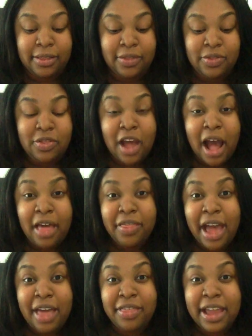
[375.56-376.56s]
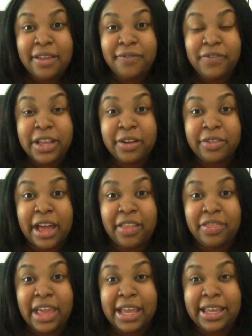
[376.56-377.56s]
not that they feel
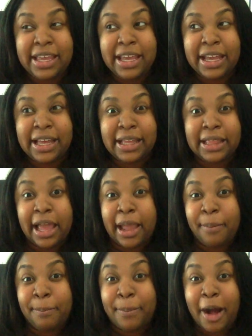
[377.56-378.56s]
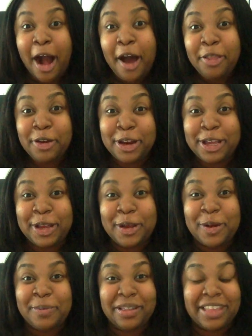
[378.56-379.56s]
that they can't like bother
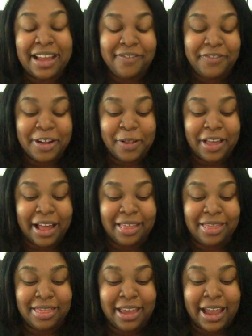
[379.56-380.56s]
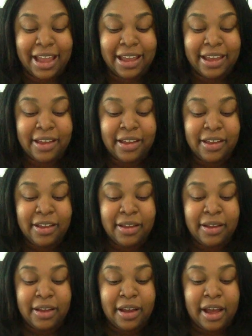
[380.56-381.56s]
you, but they feel that they
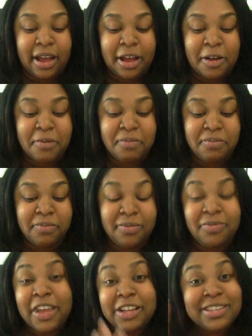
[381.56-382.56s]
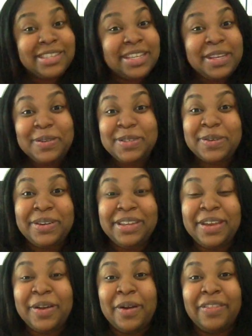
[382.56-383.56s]
just see you doing
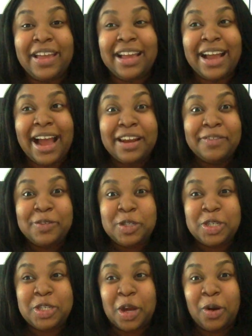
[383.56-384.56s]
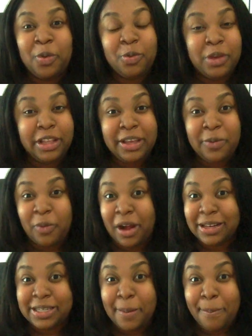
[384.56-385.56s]
you, and they kind of don't really
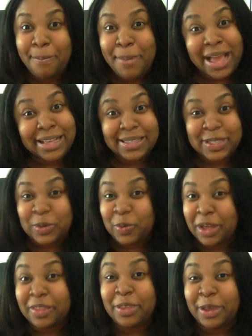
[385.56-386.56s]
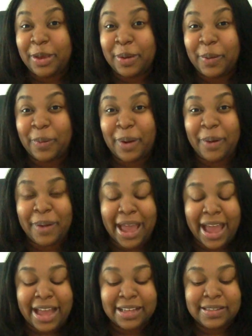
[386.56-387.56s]
want to mess with you.
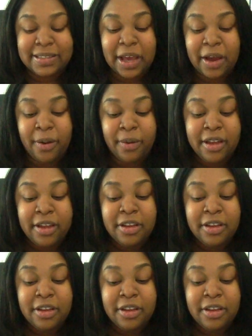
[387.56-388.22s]
Okay. So